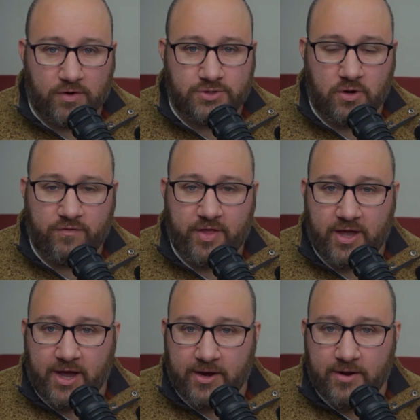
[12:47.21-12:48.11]
So if they
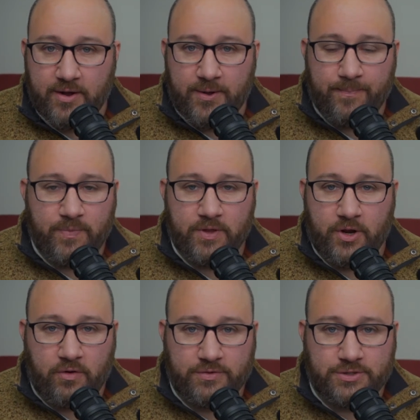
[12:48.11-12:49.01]
got,
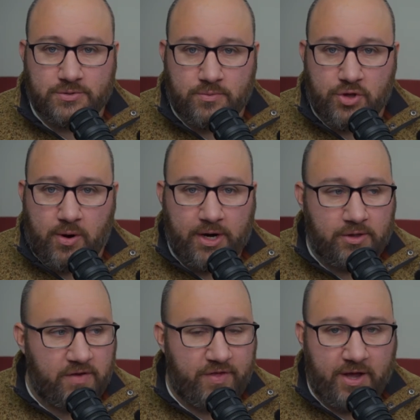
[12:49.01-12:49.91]
just
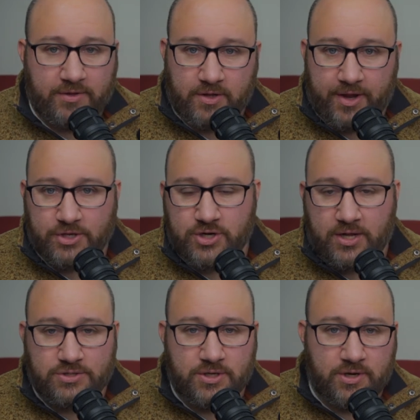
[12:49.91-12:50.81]
theoretically, if they got Delana
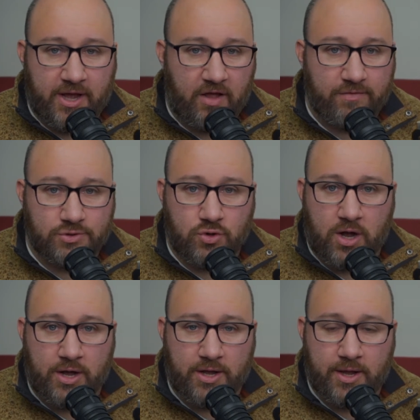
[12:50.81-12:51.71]
Johnson, Calvin
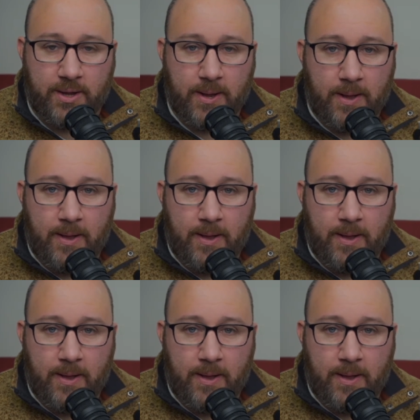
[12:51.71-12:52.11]
Troggy,